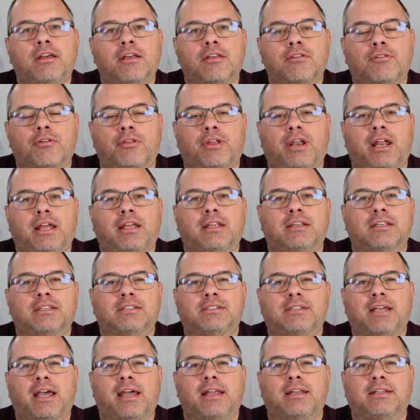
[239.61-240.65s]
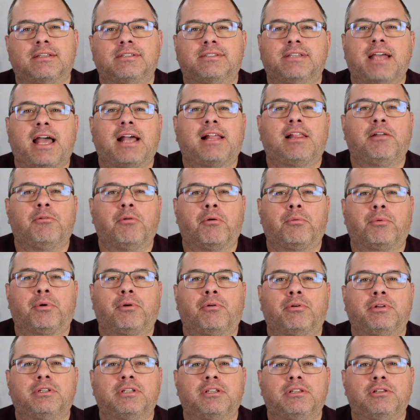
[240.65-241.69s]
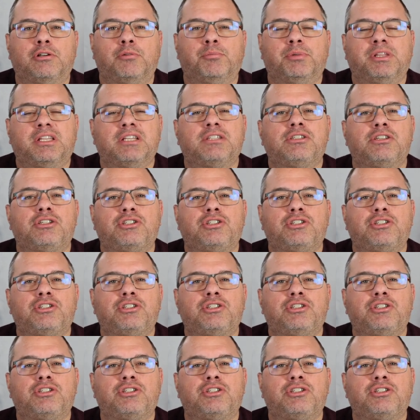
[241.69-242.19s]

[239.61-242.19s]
so that I can decide exactly what we're going to do, but this